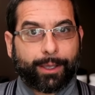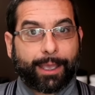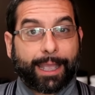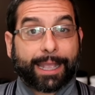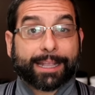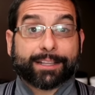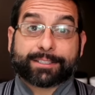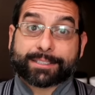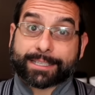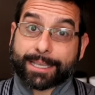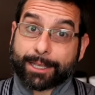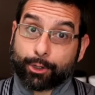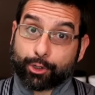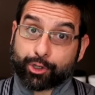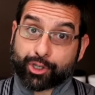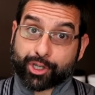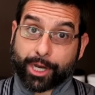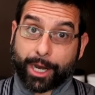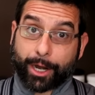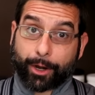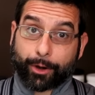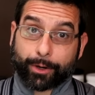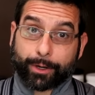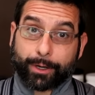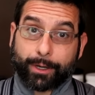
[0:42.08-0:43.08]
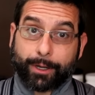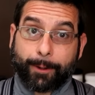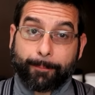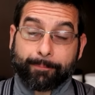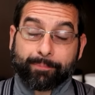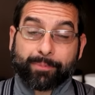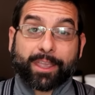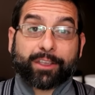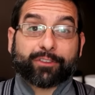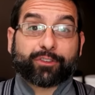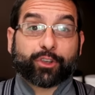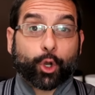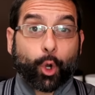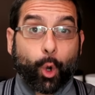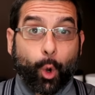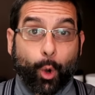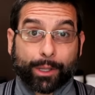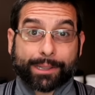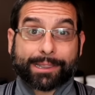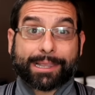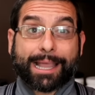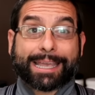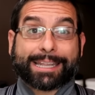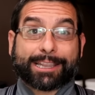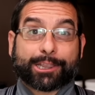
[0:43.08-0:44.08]
And Skillshare is an
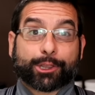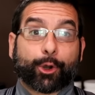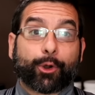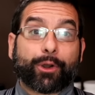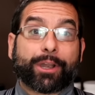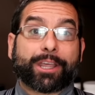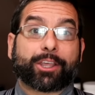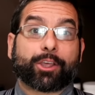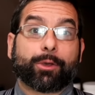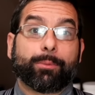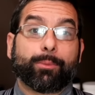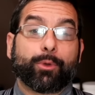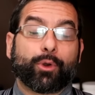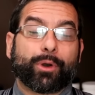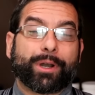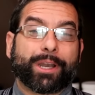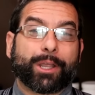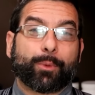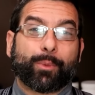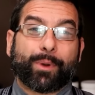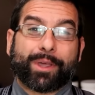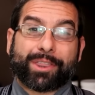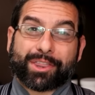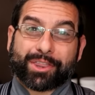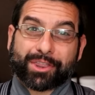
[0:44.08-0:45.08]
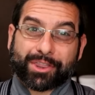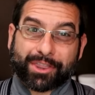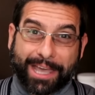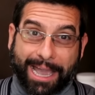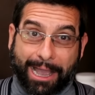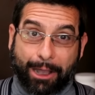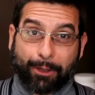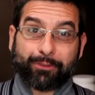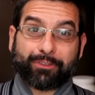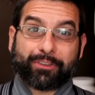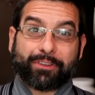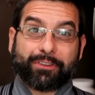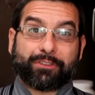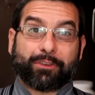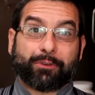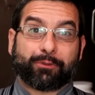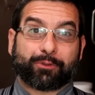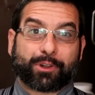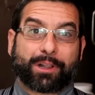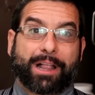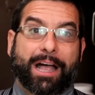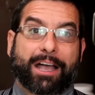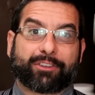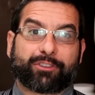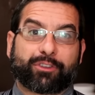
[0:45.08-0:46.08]
online learning community with thousands of
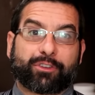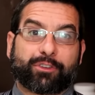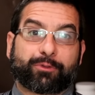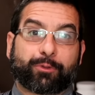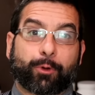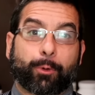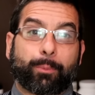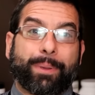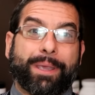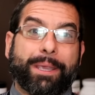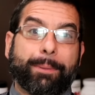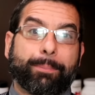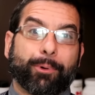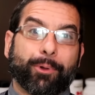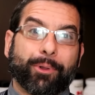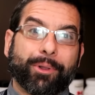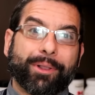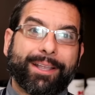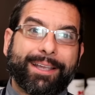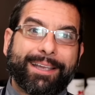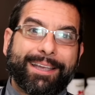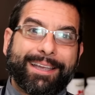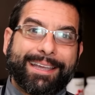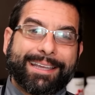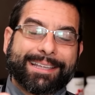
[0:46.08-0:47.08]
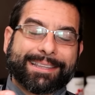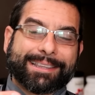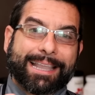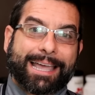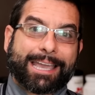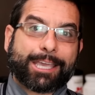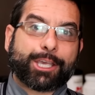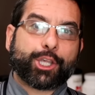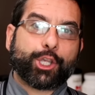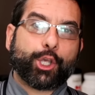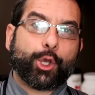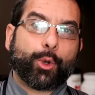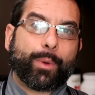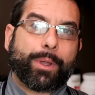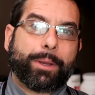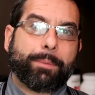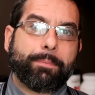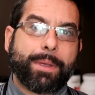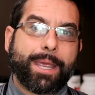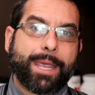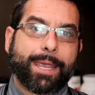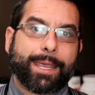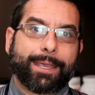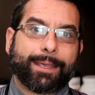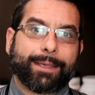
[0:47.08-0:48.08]
classes for people like you and
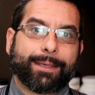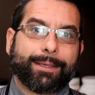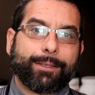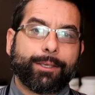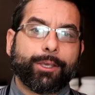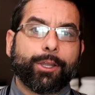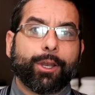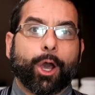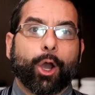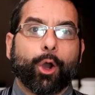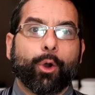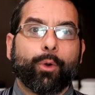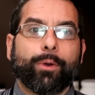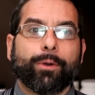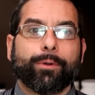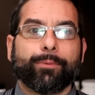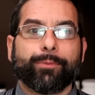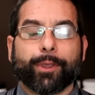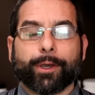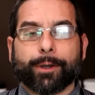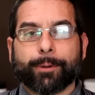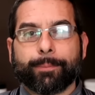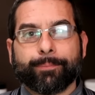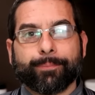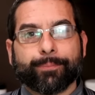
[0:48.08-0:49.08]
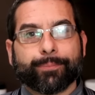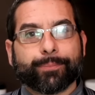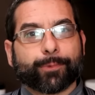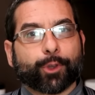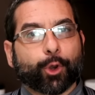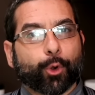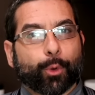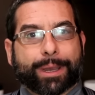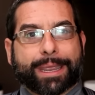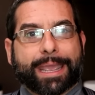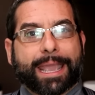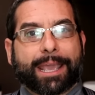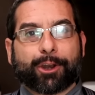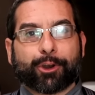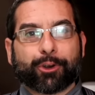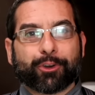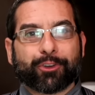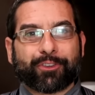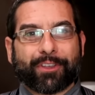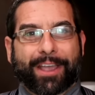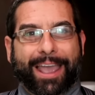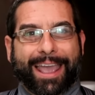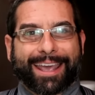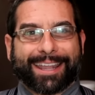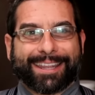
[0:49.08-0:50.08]
me. You know, the
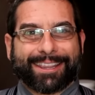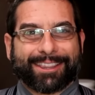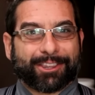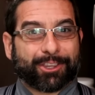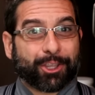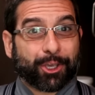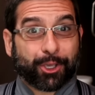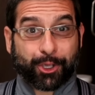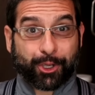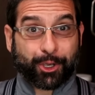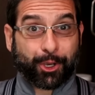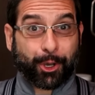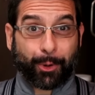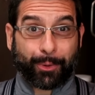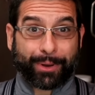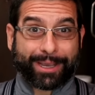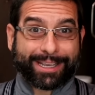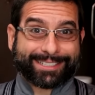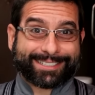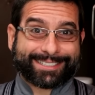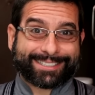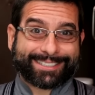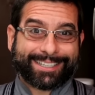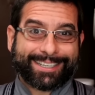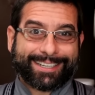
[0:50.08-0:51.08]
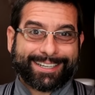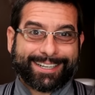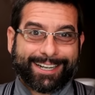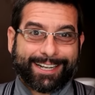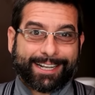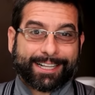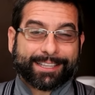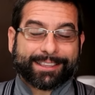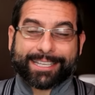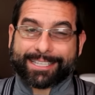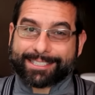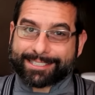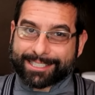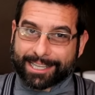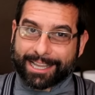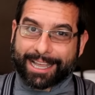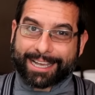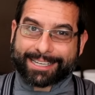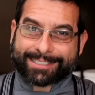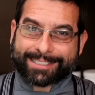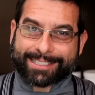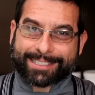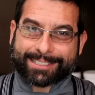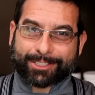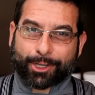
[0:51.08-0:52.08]
creators and the curious. These
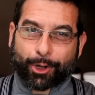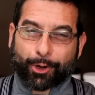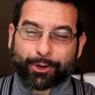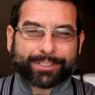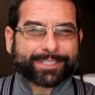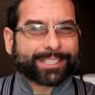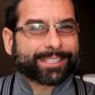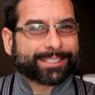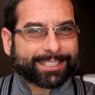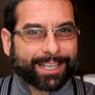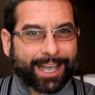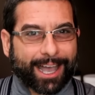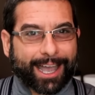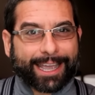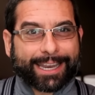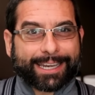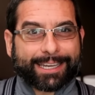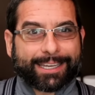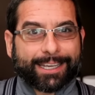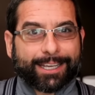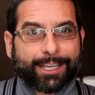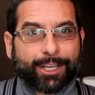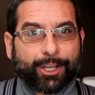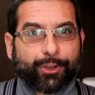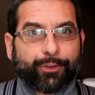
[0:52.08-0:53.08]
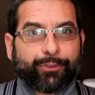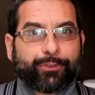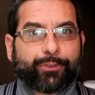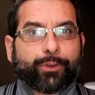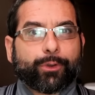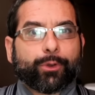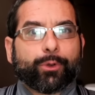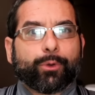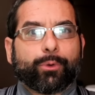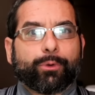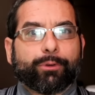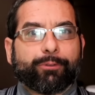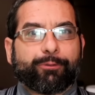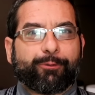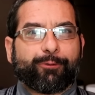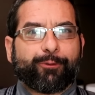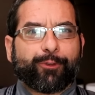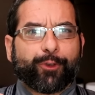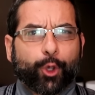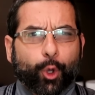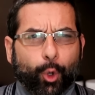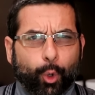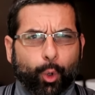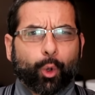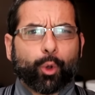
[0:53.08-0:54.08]
classes are designed to
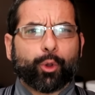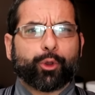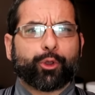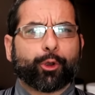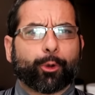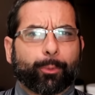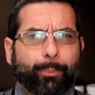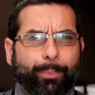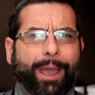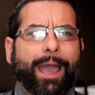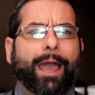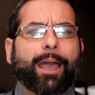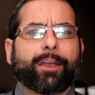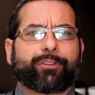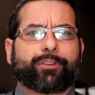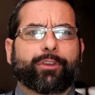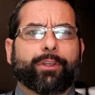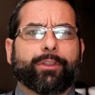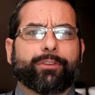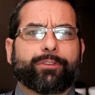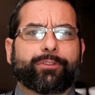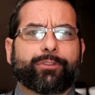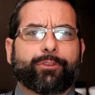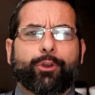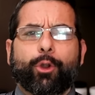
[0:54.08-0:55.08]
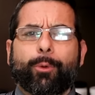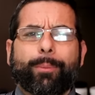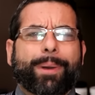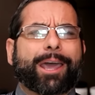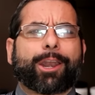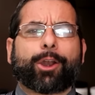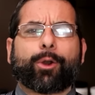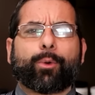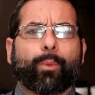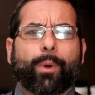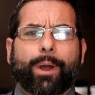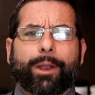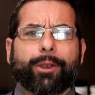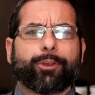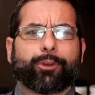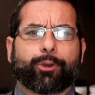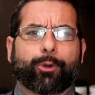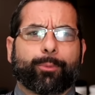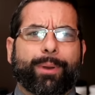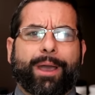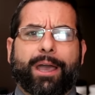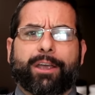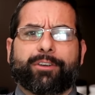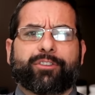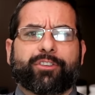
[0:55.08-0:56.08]
fuel your passions, no matter what your
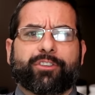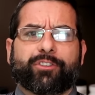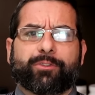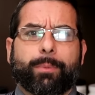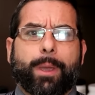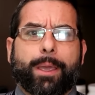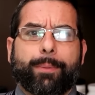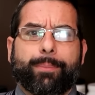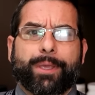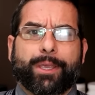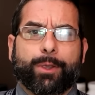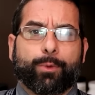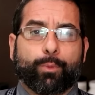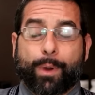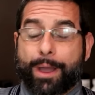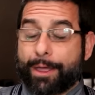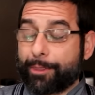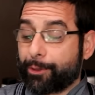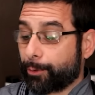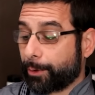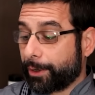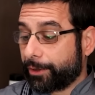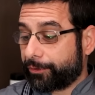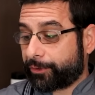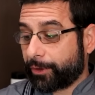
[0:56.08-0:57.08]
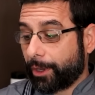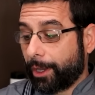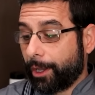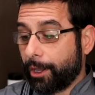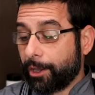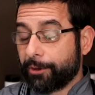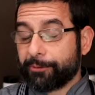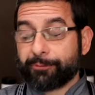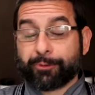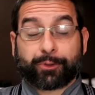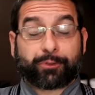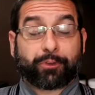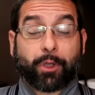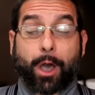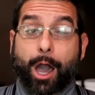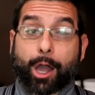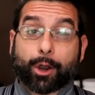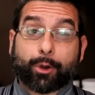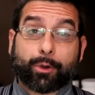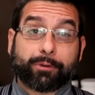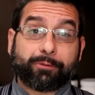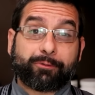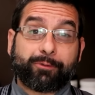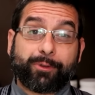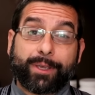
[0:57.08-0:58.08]
passions may be, whether it's
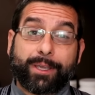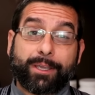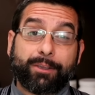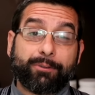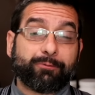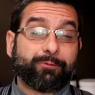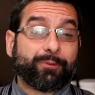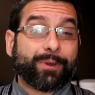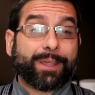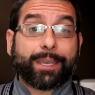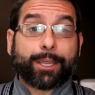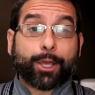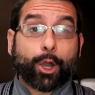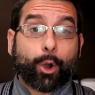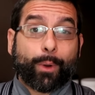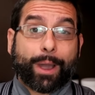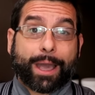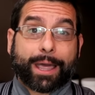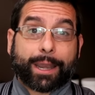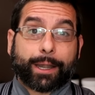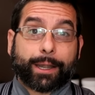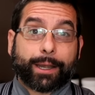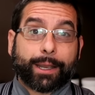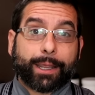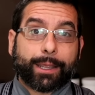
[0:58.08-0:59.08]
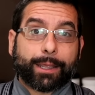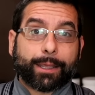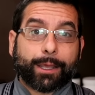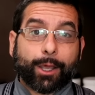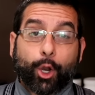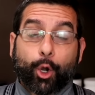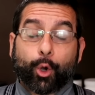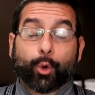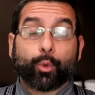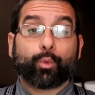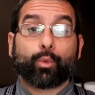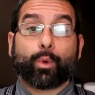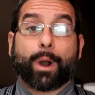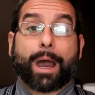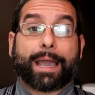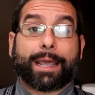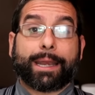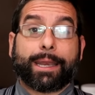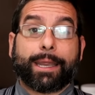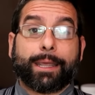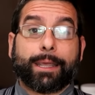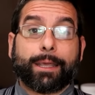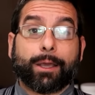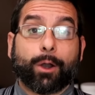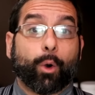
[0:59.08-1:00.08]
photography, video editing,
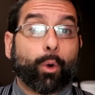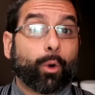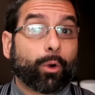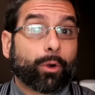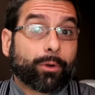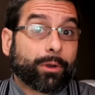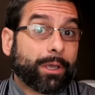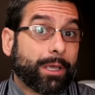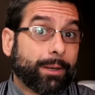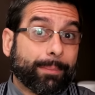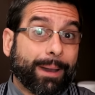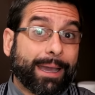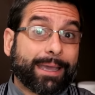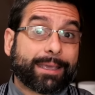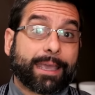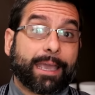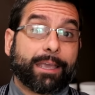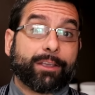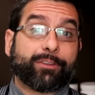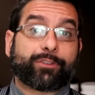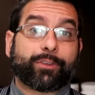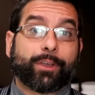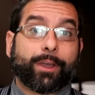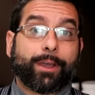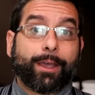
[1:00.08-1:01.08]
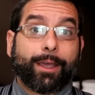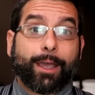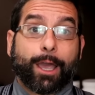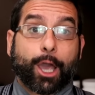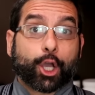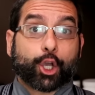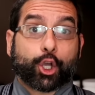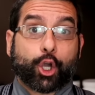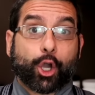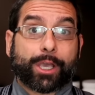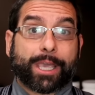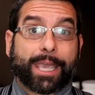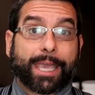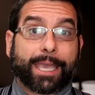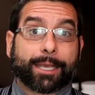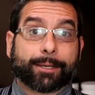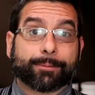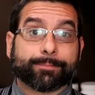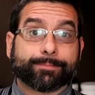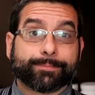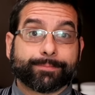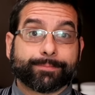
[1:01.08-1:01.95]
writing, or in my case, cooking.